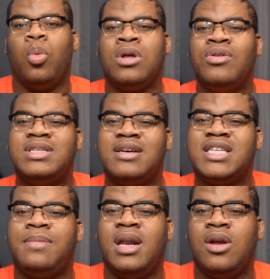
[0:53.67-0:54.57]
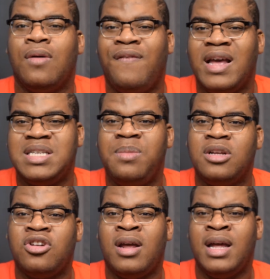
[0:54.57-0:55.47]
When you tell somebody you're a fashion
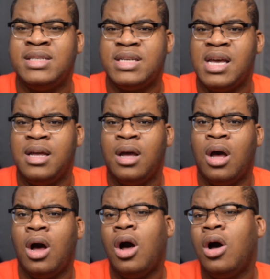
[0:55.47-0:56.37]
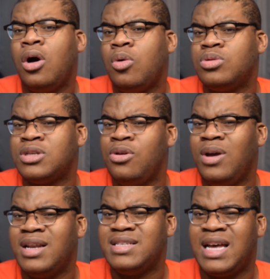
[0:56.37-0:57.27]
major and they say, oh, so you
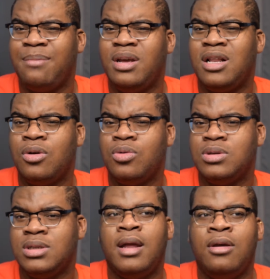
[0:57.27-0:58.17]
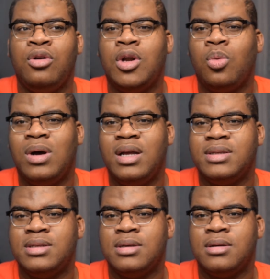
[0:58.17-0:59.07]
can design me clothes? And you know
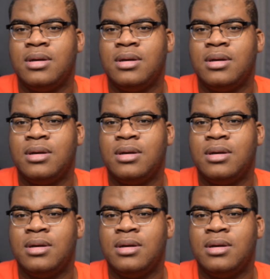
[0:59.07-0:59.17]
what?